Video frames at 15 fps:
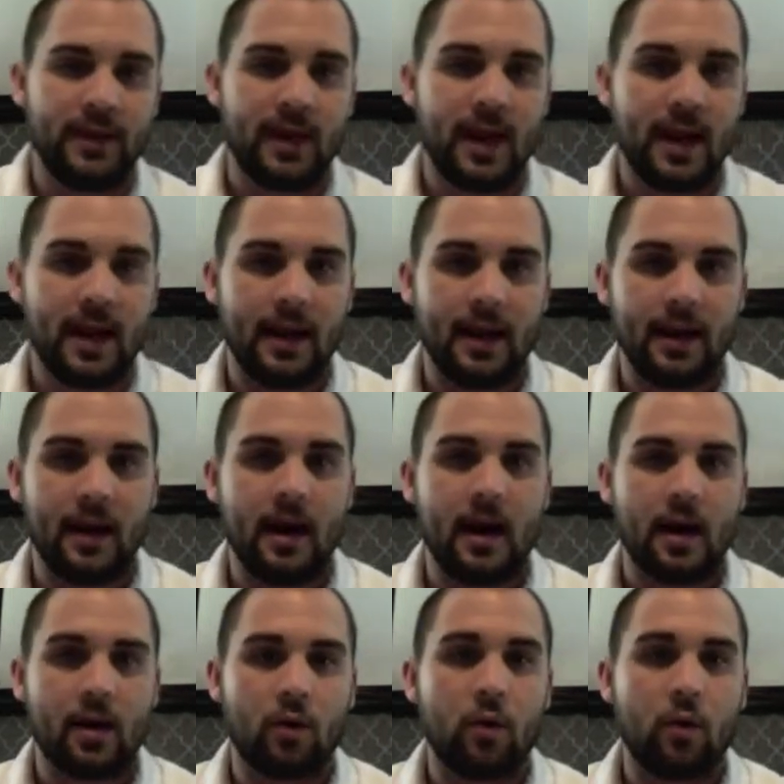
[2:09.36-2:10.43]
a
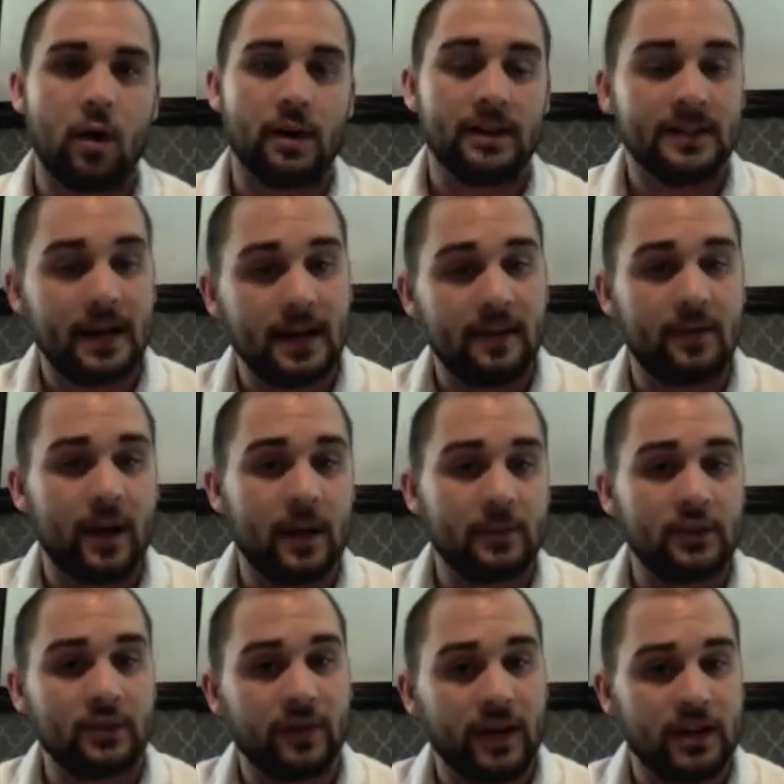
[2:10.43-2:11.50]
quantitative
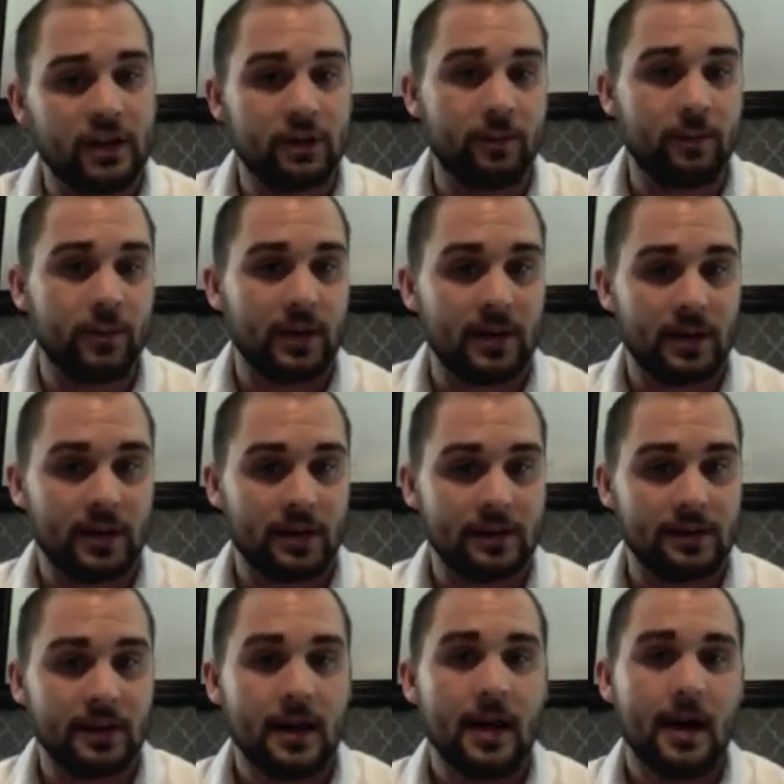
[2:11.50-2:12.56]
observation
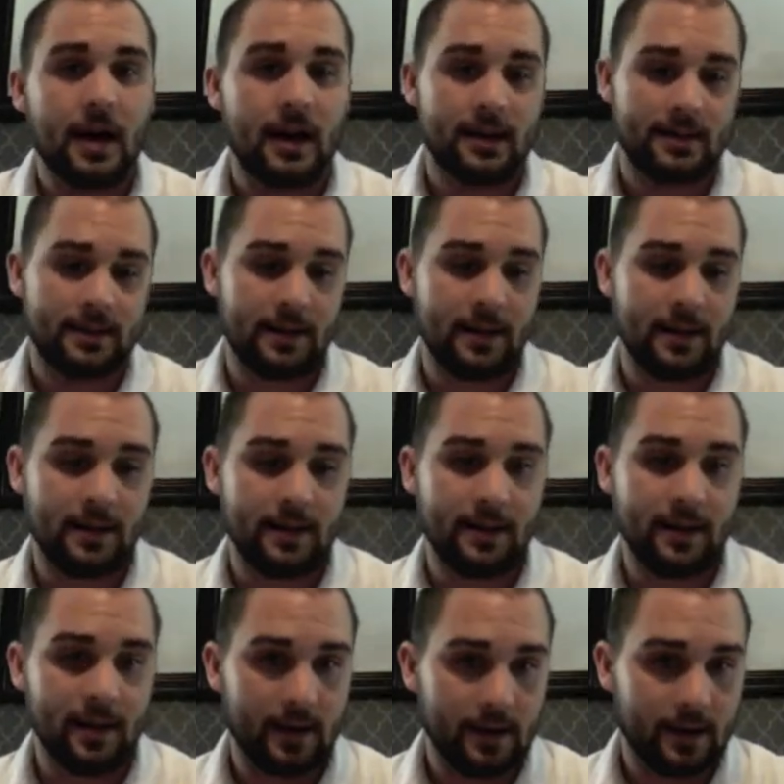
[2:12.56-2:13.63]
because I said
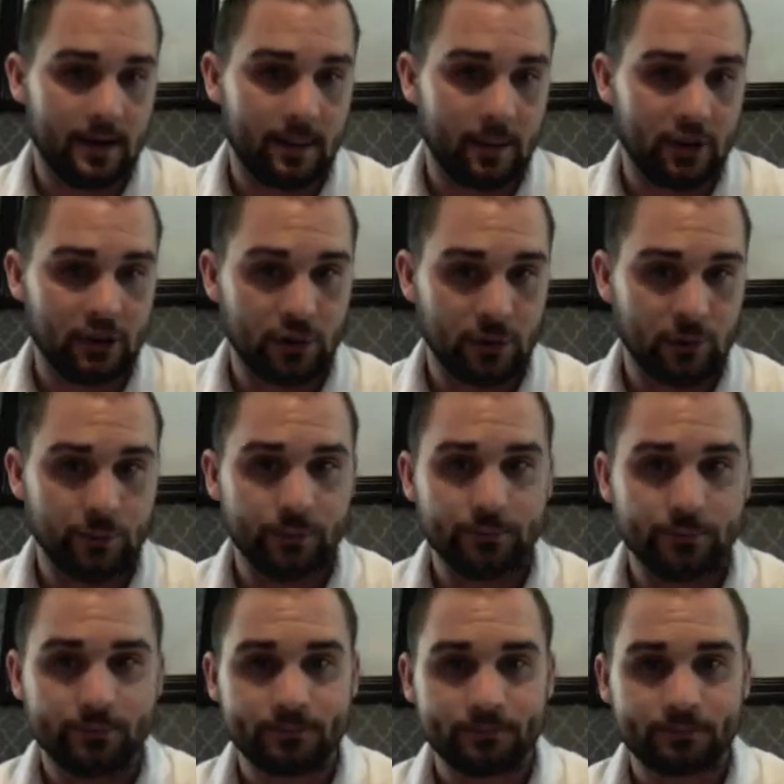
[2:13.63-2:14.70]
the number 2.
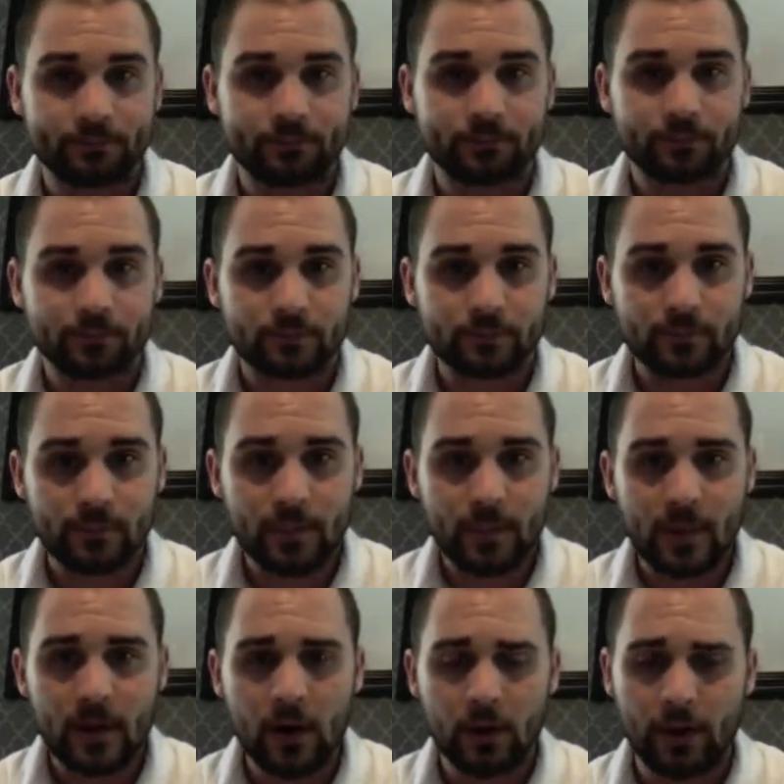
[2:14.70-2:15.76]

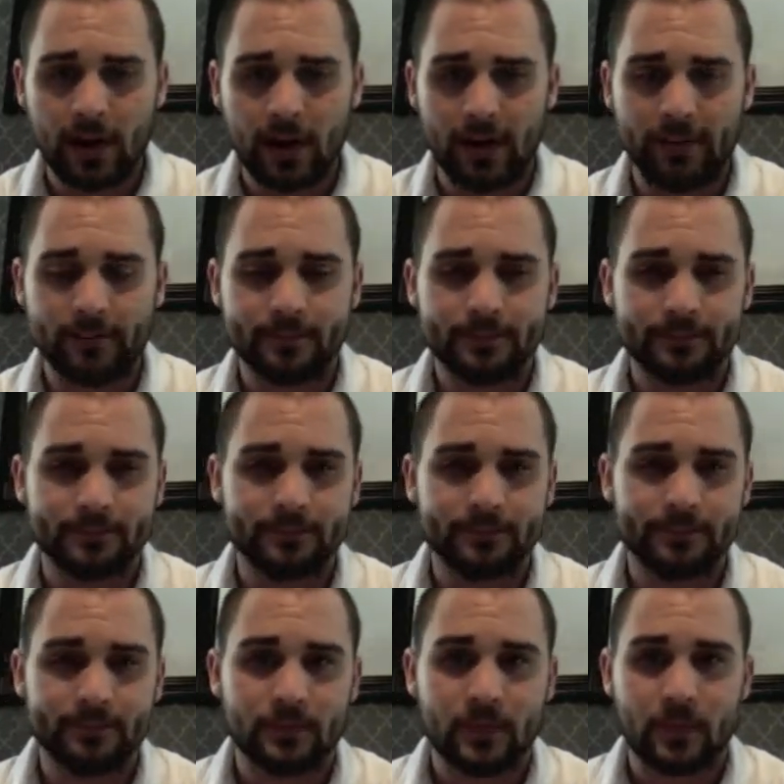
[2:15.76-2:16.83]
Okay.
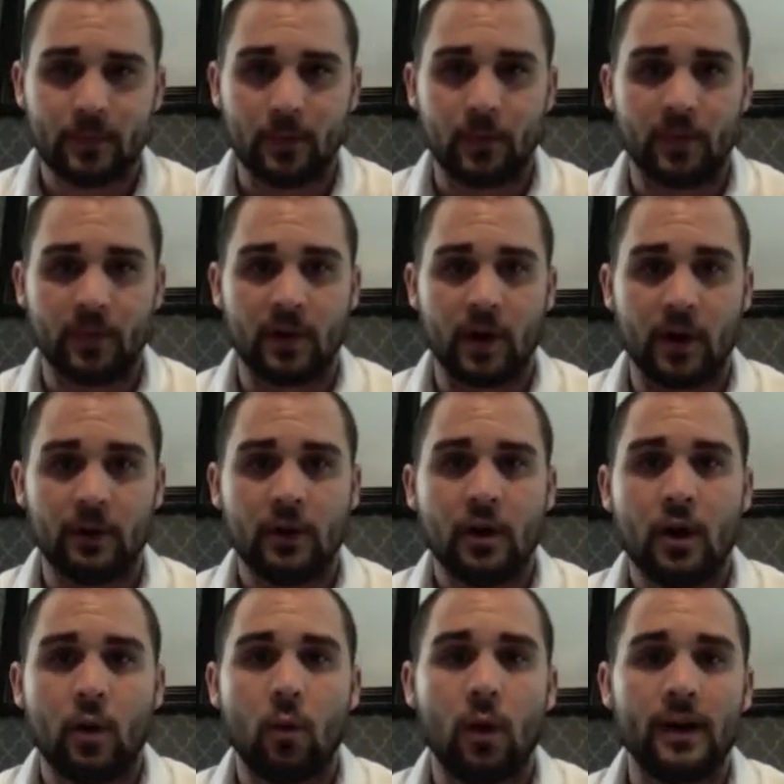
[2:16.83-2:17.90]
Moving on.
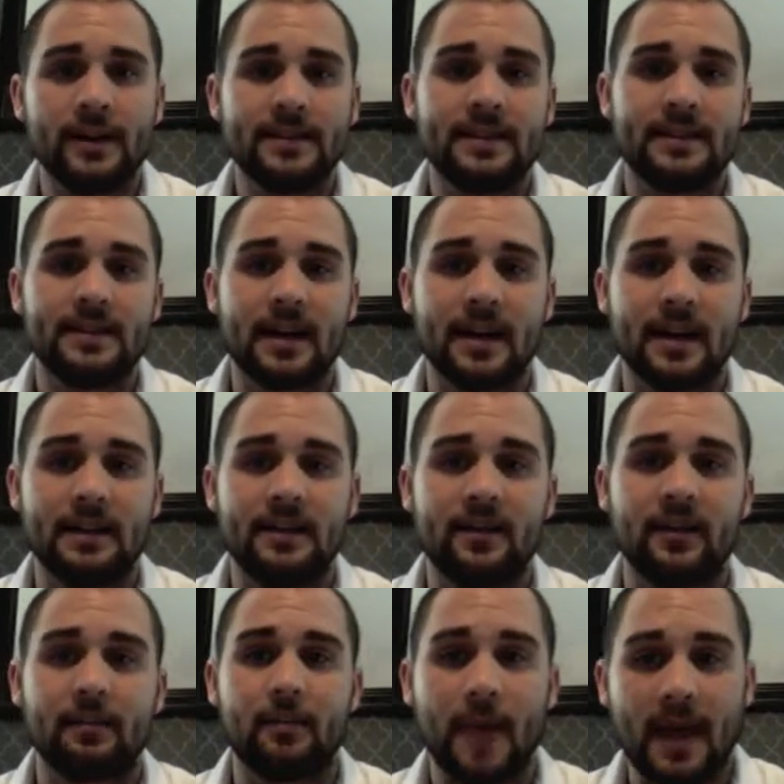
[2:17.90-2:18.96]
What is the
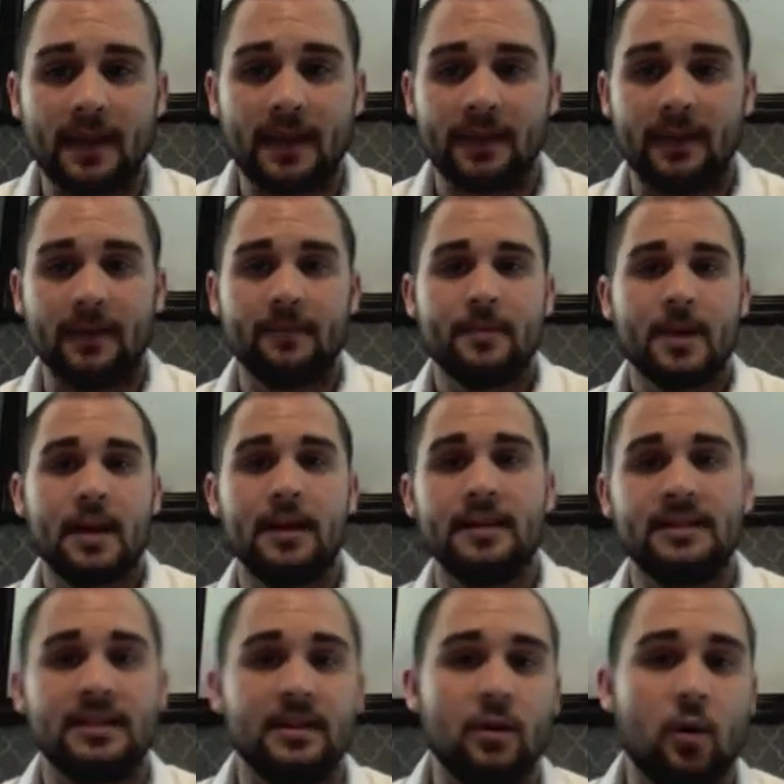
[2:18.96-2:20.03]
scientific method? It
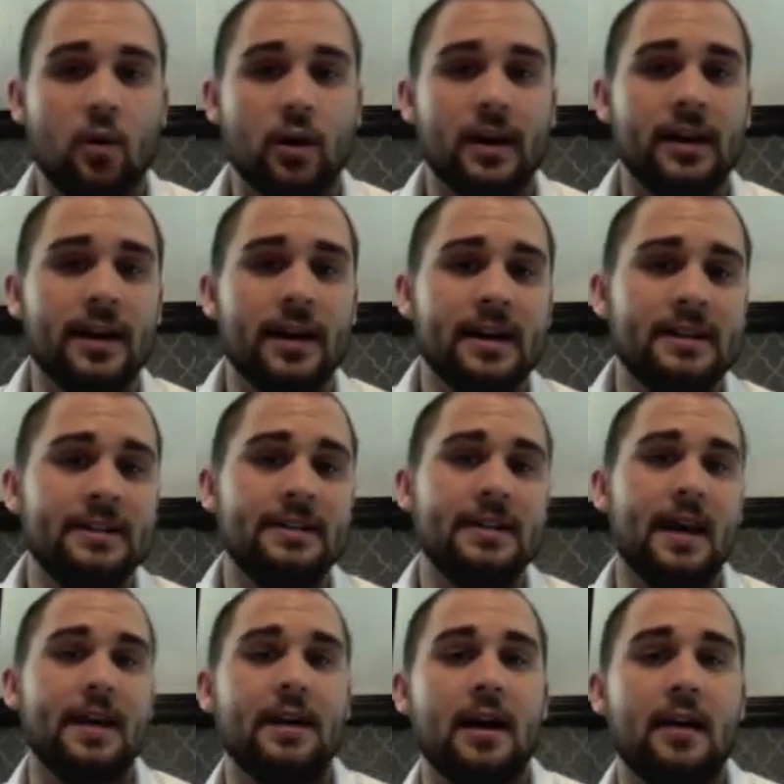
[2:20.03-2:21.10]
is an organized
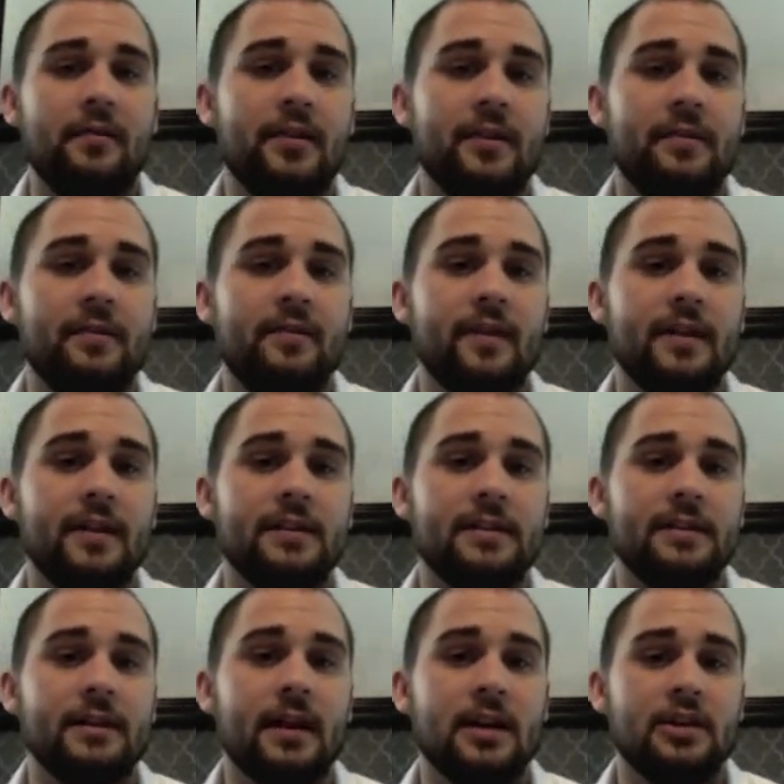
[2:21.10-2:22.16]
set of
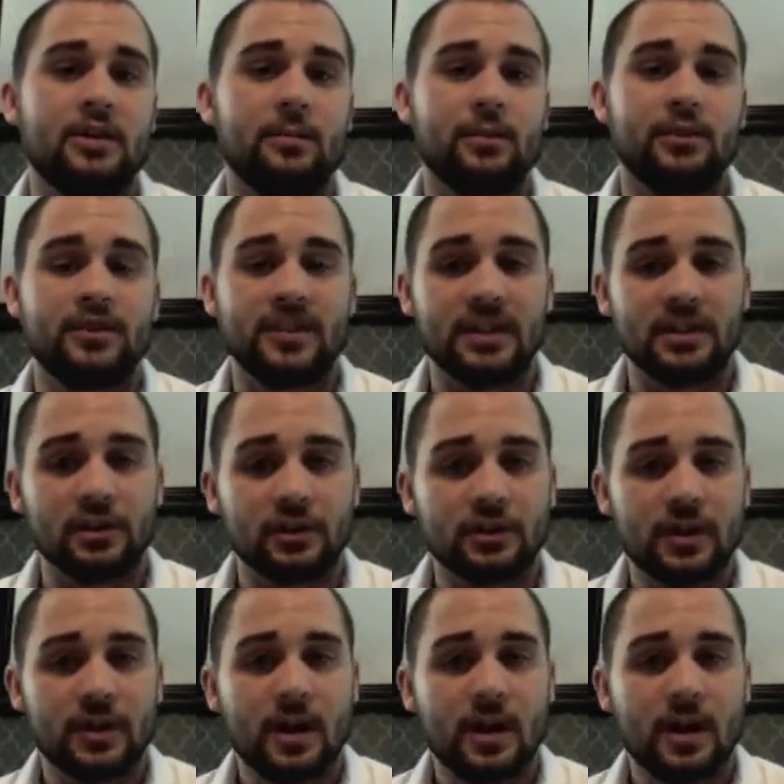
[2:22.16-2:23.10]
investigation procedures.